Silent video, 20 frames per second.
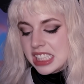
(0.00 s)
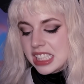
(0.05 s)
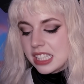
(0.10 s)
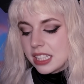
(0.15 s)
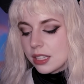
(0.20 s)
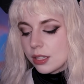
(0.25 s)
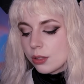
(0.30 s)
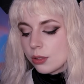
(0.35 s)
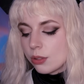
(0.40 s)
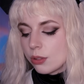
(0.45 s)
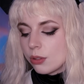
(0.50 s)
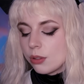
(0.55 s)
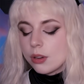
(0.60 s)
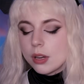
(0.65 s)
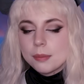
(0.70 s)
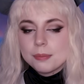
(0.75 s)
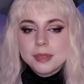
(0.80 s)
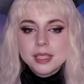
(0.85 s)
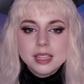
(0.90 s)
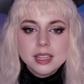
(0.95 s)
I grew
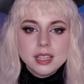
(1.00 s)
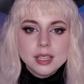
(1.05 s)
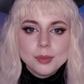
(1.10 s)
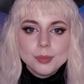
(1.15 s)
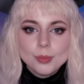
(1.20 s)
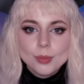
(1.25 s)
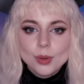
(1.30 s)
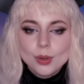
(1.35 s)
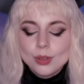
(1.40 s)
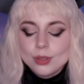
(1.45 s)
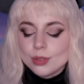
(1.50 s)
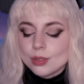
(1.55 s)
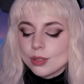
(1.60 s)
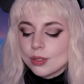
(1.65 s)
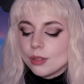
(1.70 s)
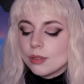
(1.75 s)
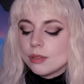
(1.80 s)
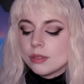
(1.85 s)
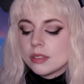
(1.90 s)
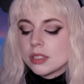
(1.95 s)
up in Limbo,
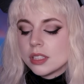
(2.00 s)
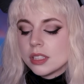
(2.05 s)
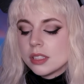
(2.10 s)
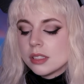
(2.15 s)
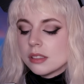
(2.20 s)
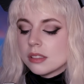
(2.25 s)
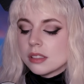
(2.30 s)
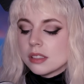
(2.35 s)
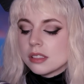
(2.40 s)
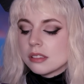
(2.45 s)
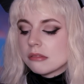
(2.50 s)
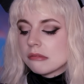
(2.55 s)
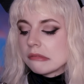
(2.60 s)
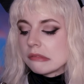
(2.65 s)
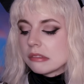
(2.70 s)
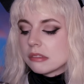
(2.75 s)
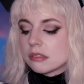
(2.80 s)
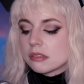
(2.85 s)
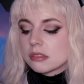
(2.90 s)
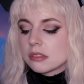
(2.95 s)
so
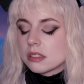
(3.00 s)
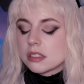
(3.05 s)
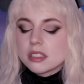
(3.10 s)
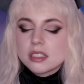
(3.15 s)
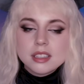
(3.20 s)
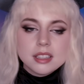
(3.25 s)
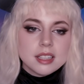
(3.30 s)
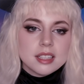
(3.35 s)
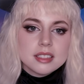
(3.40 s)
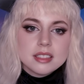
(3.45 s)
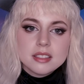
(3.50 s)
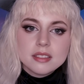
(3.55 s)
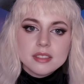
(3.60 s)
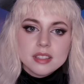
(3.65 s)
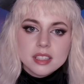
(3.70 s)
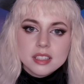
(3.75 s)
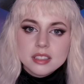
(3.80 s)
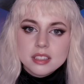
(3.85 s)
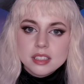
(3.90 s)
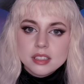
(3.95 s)
there's lots of
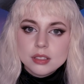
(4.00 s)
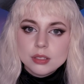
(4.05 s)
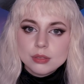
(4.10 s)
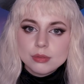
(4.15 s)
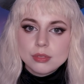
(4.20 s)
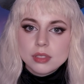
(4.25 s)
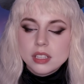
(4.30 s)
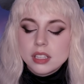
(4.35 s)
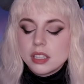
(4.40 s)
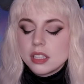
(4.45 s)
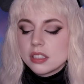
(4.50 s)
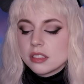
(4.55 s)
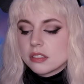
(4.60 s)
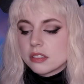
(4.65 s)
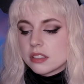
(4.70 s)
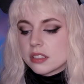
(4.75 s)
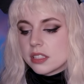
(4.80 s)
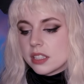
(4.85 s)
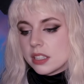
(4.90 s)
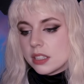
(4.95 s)
things I don't really
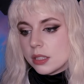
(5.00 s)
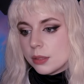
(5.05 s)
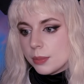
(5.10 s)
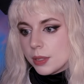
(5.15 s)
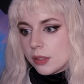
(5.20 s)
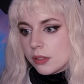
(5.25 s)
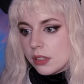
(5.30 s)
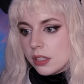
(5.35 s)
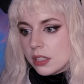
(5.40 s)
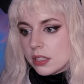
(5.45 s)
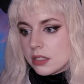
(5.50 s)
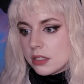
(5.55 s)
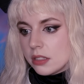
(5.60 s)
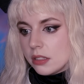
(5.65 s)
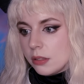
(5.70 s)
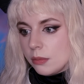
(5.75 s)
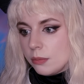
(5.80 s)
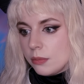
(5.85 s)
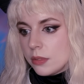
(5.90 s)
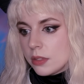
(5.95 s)
understand about
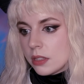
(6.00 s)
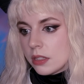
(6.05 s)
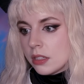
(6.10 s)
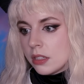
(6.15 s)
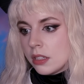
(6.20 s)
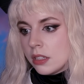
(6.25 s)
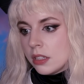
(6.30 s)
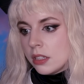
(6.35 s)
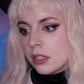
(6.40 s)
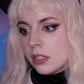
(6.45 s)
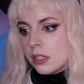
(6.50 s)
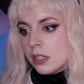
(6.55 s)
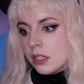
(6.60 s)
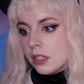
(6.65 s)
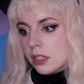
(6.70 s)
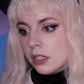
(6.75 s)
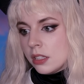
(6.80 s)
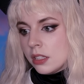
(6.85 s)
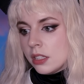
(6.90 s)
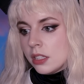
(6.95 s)
customs.
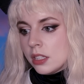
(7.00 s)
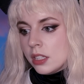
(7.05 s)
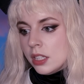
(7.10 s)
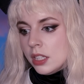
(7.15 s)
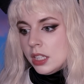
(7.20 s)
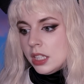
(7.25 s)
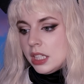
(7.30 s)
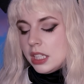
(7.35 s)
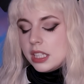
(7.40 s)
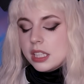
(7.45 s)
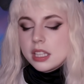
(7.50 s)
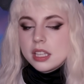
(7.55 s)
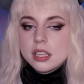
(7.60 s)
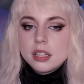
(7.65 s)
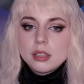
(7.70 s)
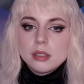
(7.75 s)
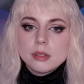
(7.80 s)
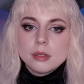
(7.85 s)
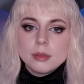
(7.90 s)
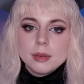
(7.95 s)

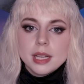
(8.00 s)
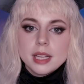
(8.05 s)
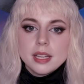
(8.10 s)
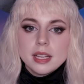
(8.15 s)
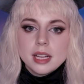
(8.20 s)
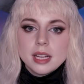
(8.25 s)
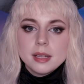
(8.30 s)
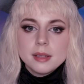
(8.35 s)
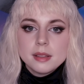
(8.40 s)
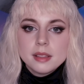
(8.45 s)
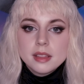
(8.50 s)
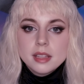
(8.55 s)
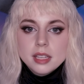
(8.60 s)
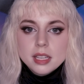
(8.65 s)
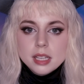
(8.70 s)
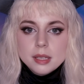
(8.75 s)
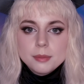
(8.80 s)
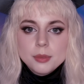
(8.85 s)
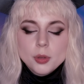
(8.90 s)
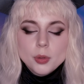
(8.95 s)
Either way, I
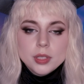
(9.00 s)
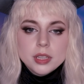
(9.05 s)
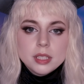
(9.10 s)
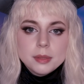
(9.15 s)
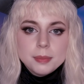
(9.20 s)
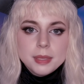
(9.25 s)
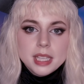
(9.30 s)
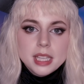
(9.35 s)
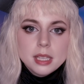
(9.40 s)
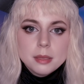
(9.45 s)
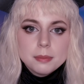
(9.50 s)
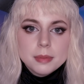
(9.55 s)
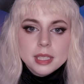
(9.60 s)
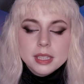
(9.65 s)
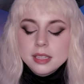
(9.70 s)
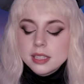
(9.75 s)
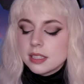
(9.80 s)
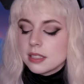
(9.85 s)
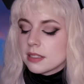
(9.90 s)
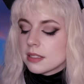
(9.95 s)
think I'm going to be
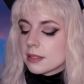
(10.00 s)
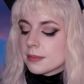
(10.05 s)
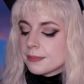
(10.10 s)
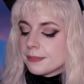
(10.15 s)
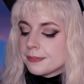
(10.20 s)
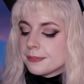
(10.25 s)
keeping this.